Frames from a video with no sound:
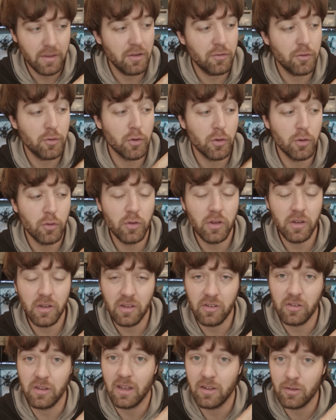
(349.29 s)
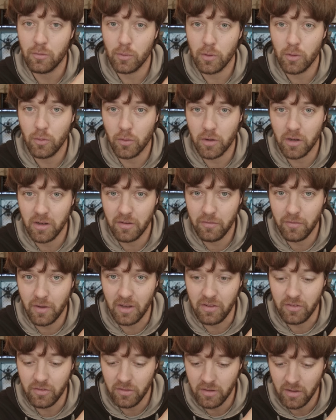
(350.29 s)
if you're using this as a recording
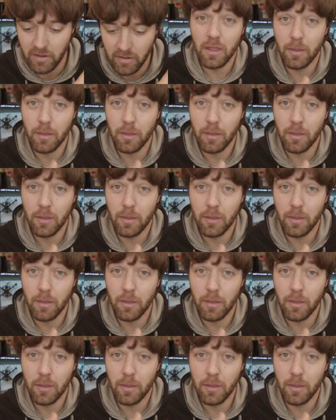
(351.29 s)
device.